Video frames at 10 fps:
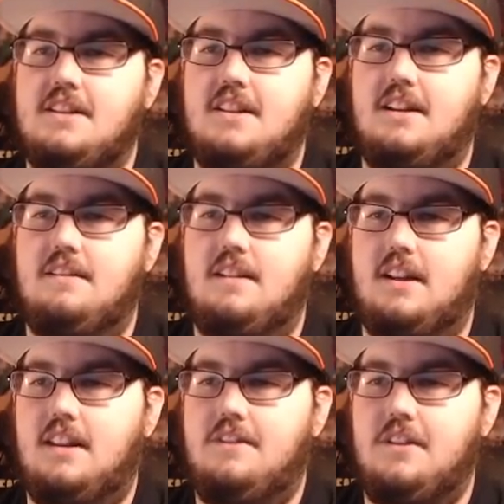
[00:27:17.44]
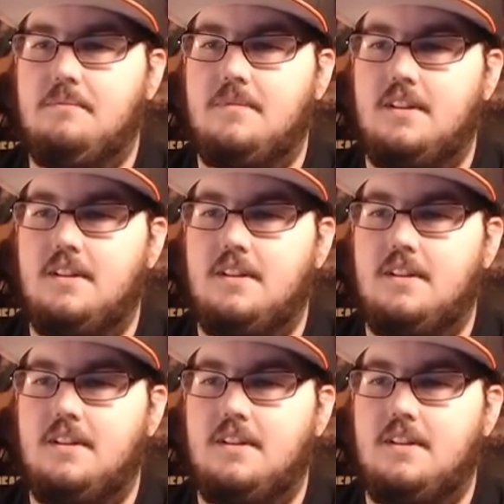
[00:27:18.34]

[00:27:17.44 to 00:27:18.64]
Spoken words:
Like I said, I love them.